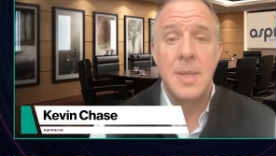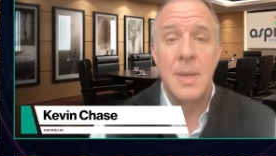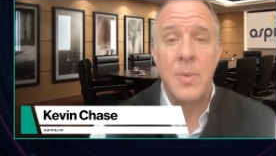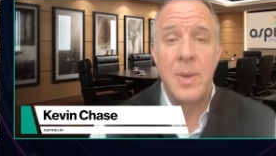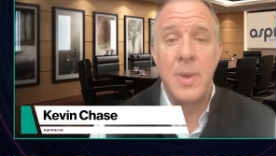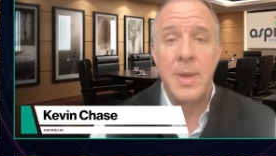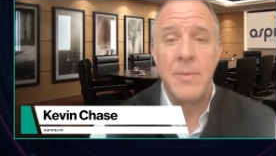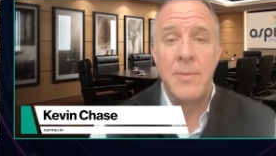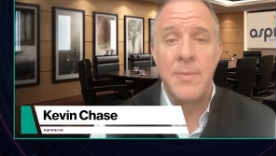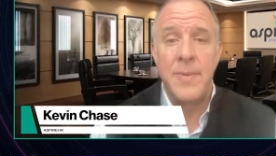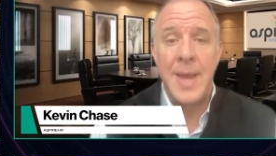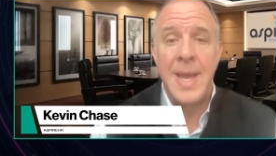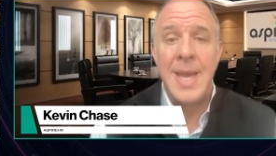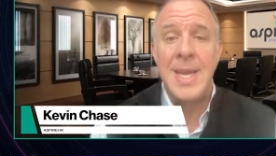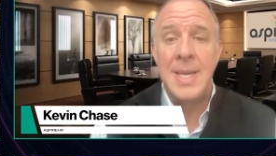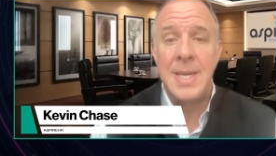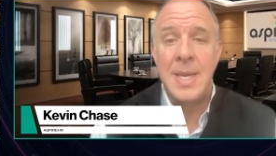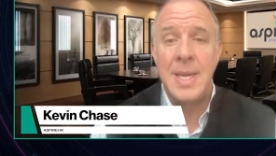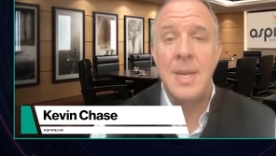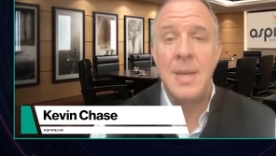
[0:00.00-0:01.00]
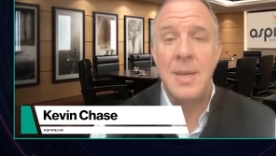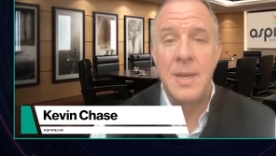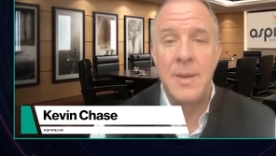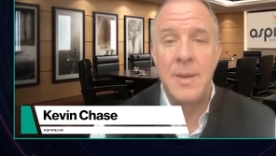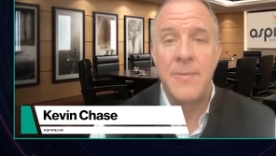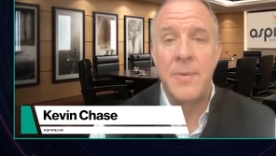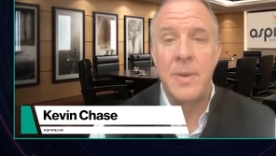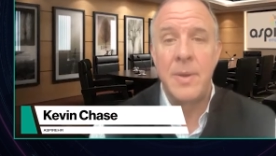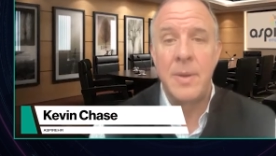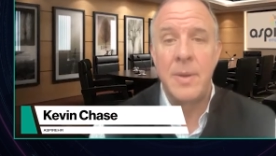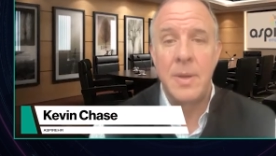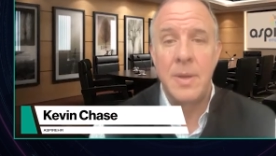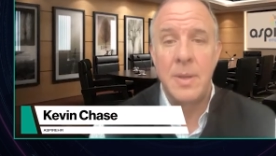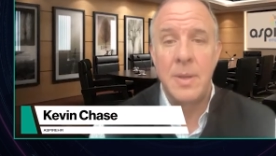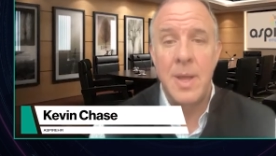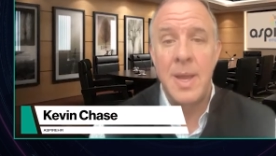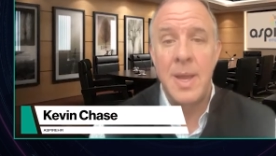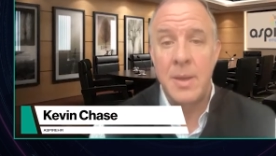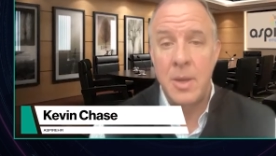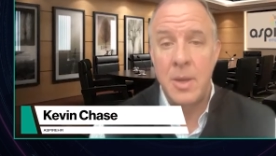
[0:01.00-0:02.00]
Uh, we have 18 different
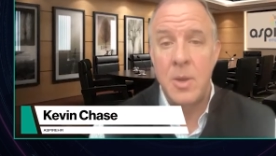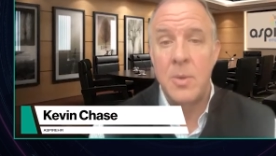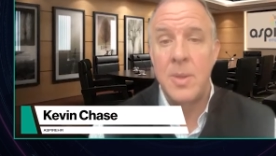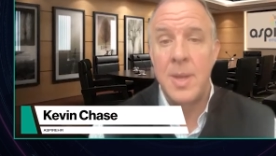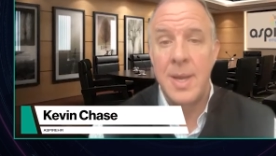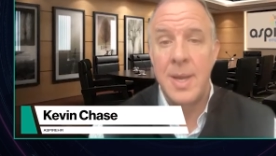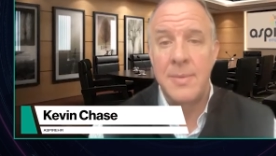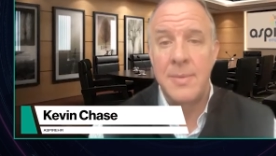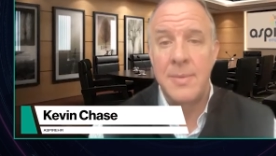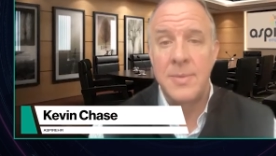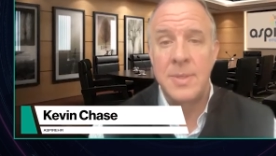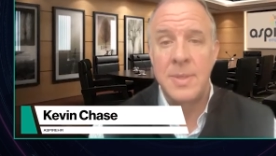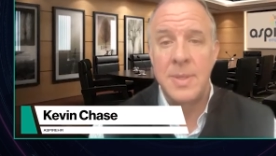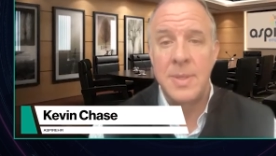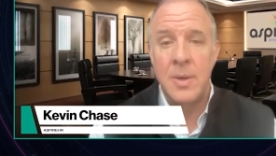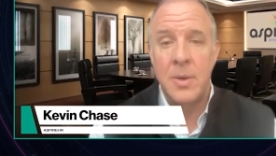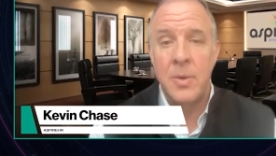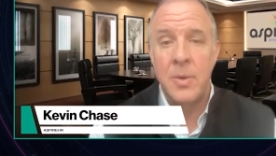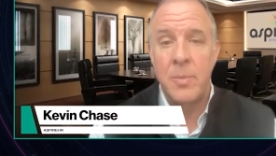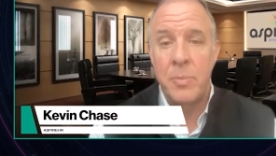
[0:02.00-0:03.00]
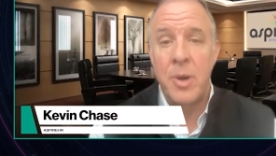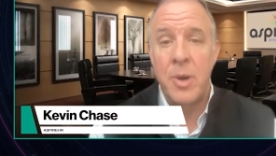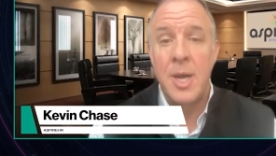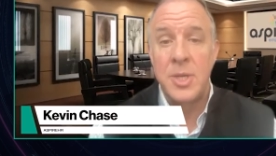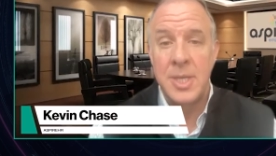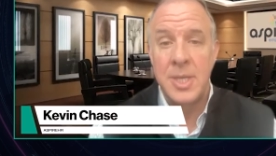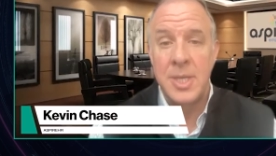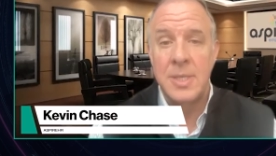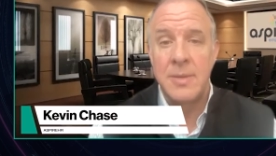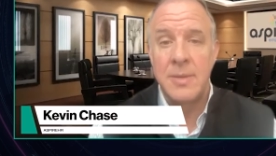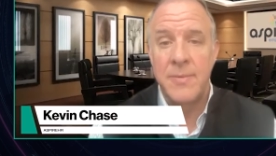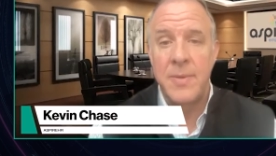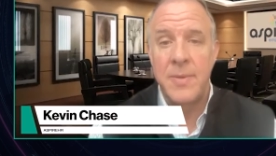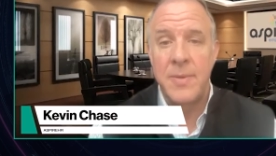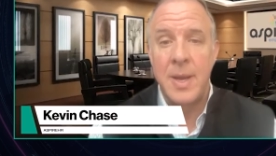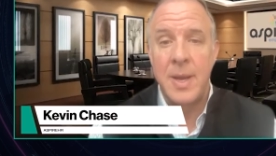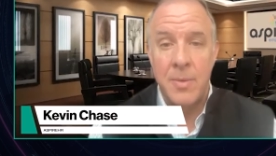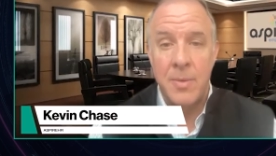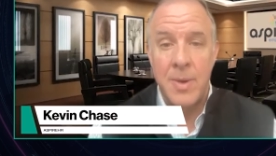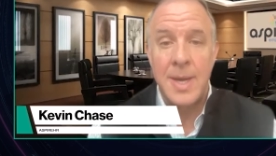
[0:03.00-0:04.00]
client go lives uh, or projects in
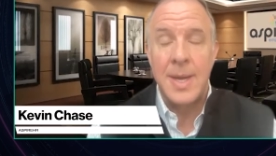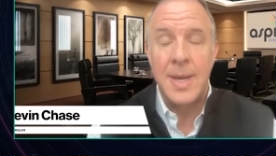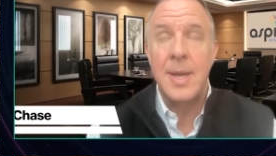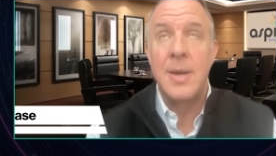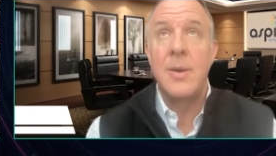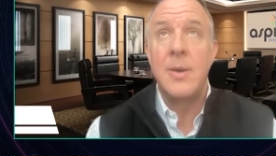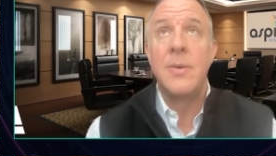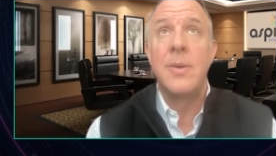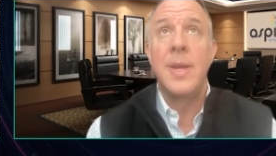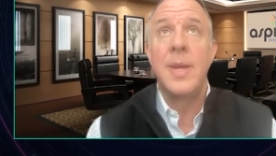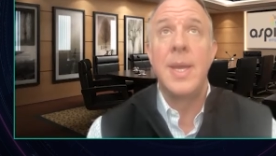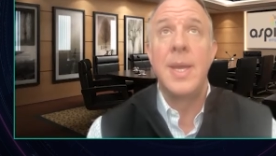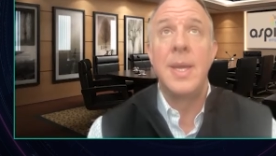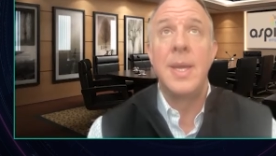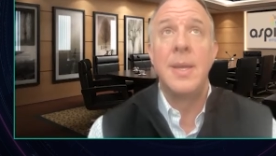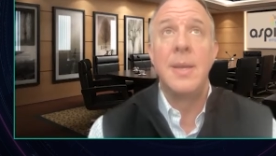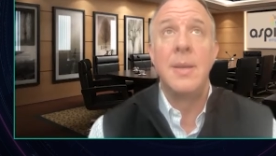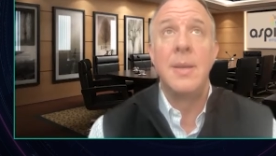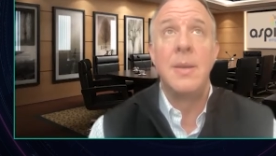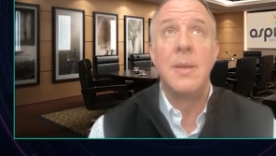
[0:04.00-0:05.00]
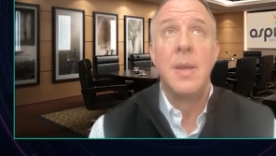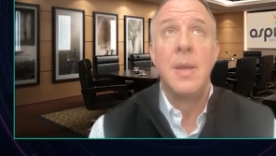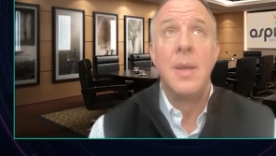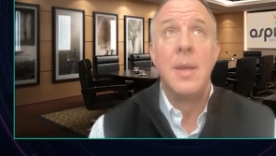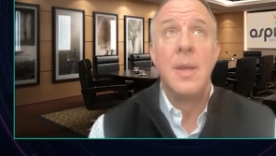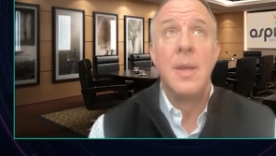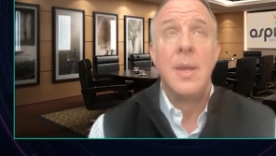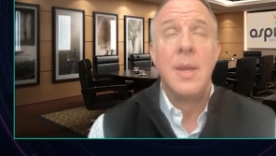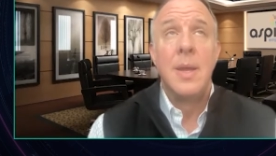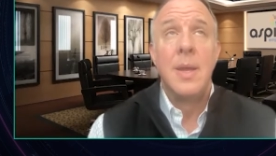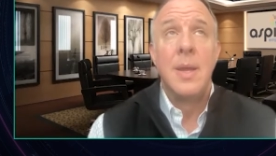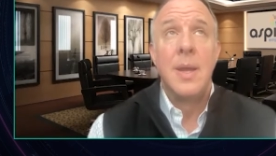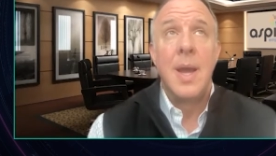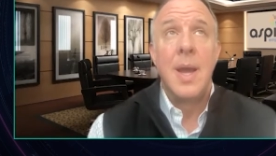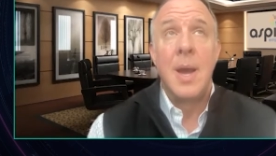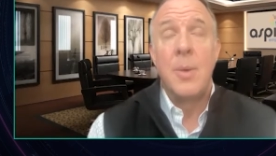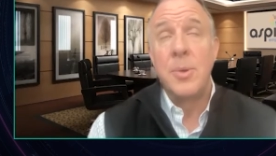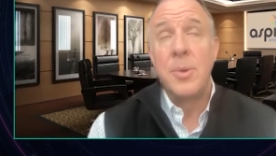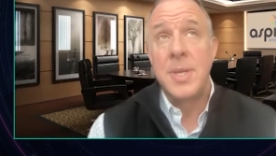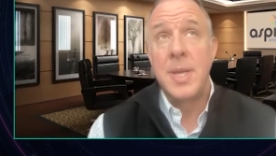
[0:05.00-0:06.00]
flight right now, and
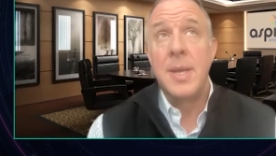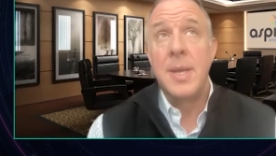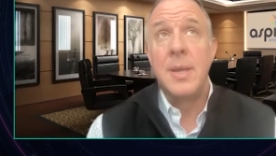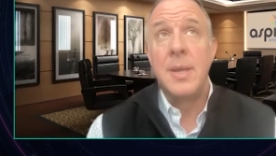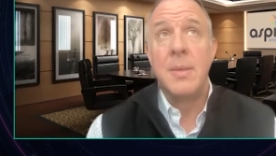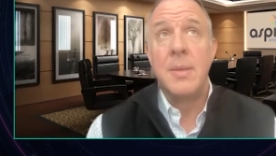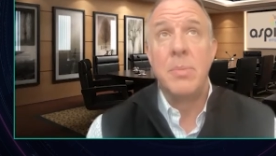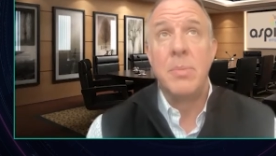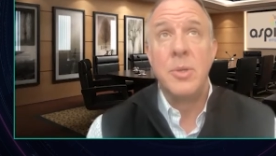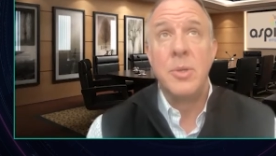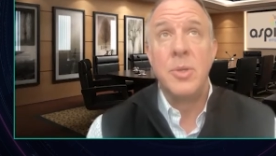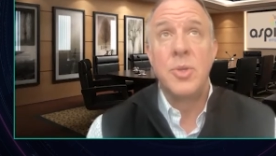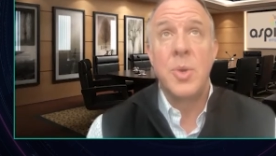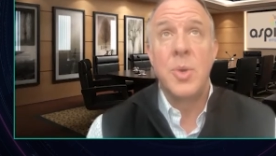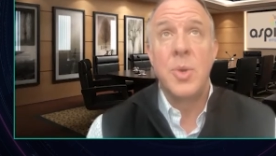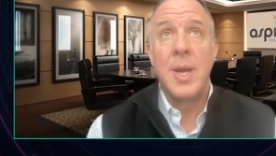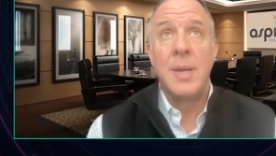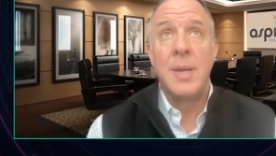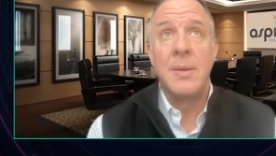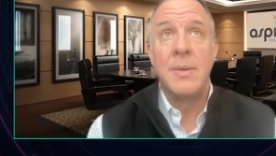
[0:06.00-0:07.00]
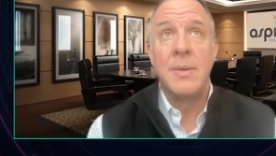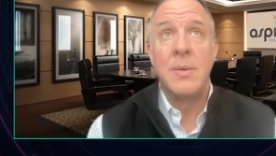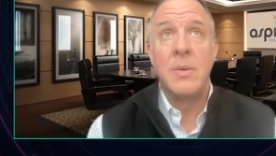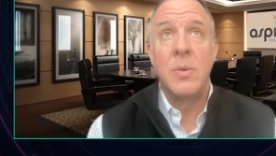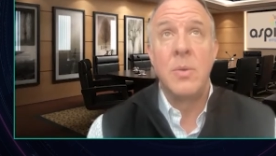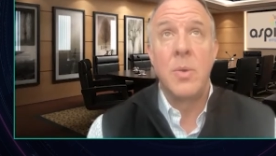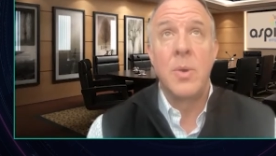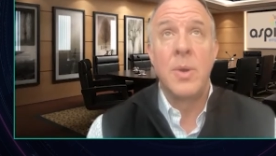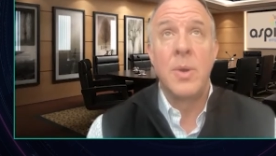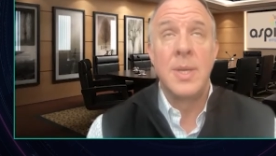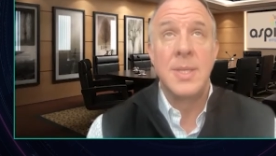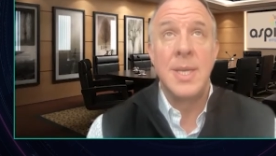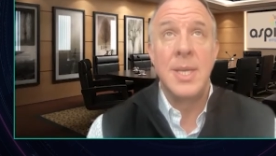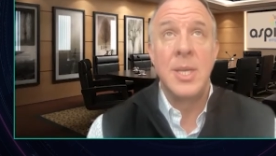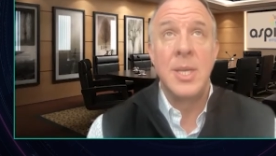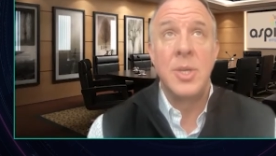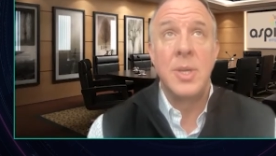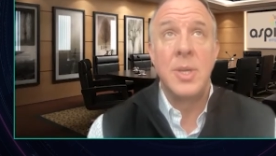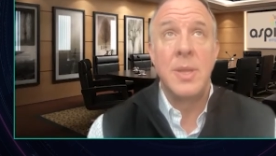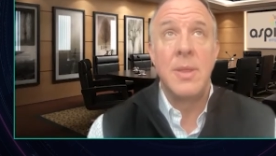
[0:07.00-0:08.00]
I will tell you the Blue Triton
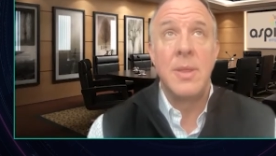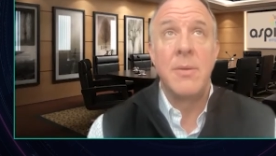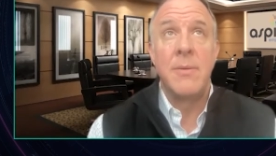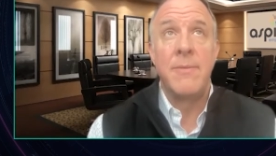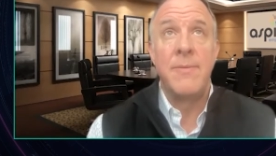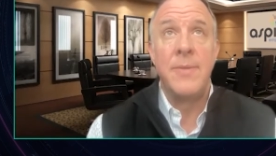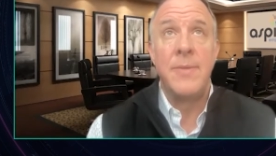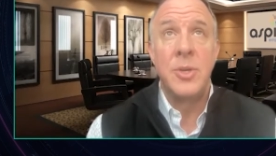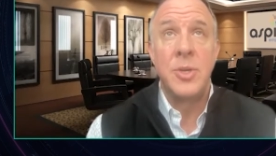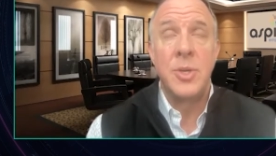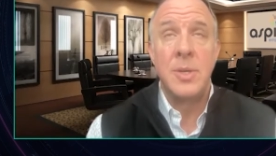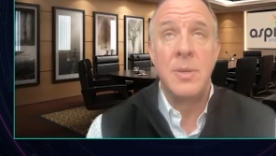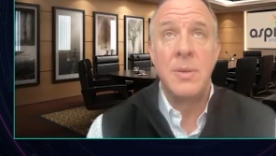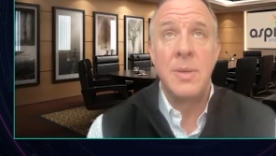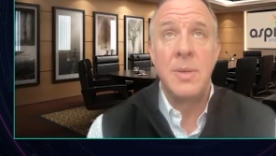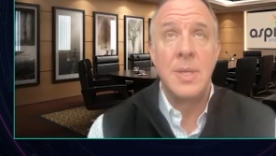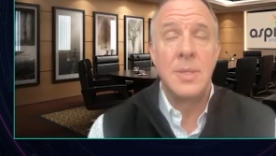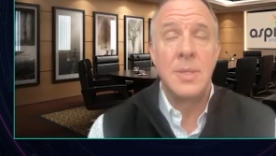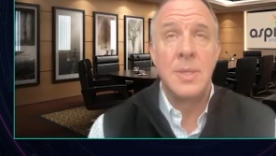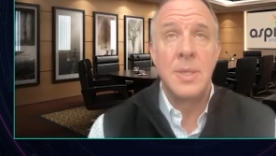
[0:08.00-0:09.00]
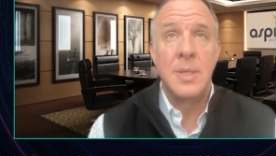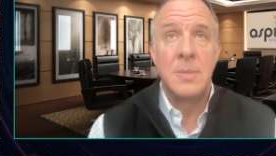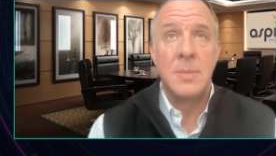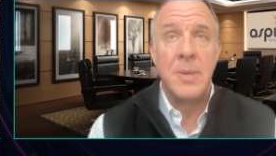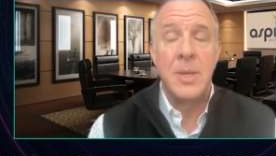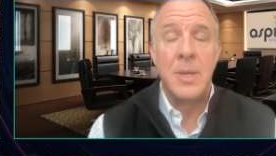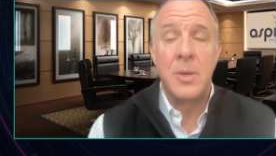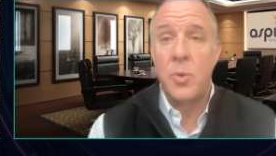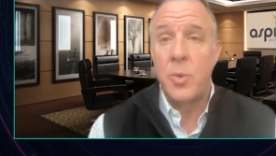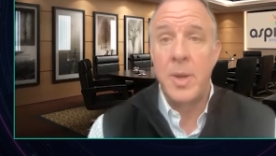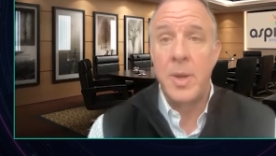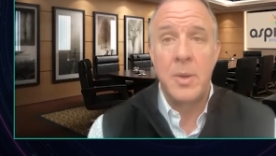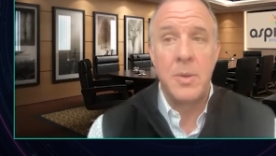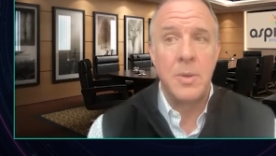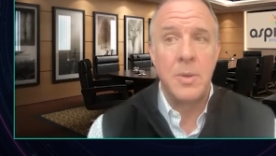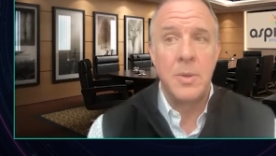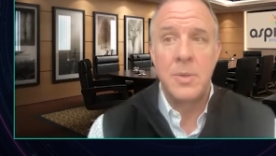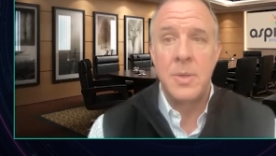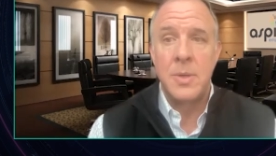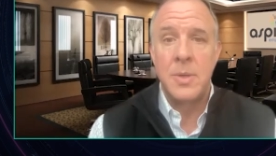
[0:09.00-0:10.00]
organization and their vision is, has been
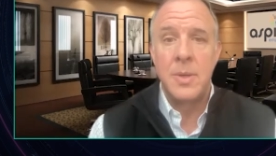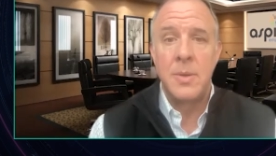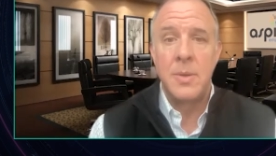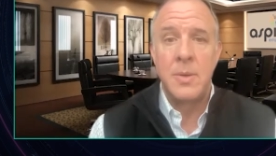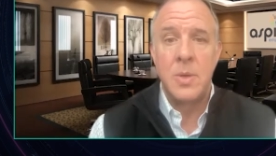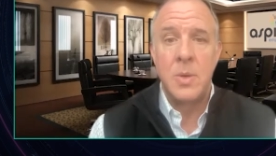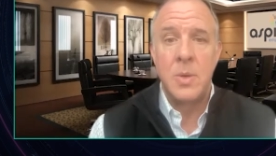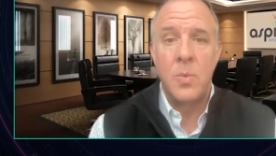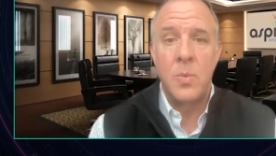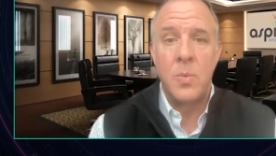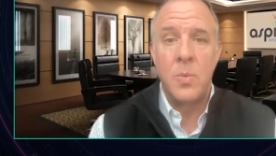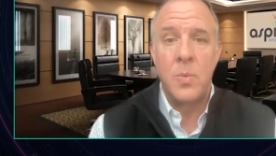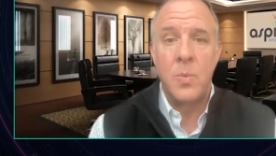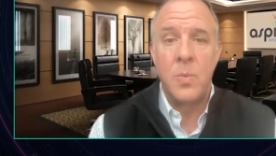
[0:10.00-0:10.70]
critical to to